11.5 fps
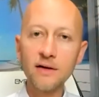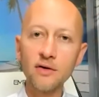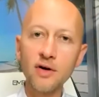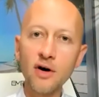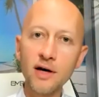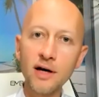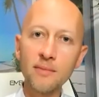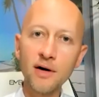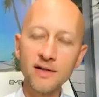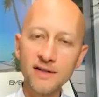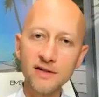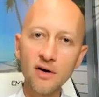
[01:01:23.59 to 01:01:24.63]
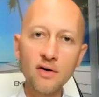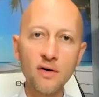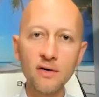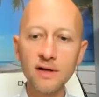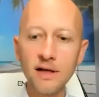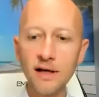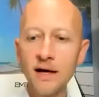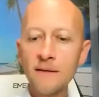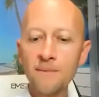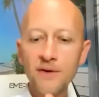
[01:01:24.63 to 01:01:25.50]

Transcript: t- talking about is not only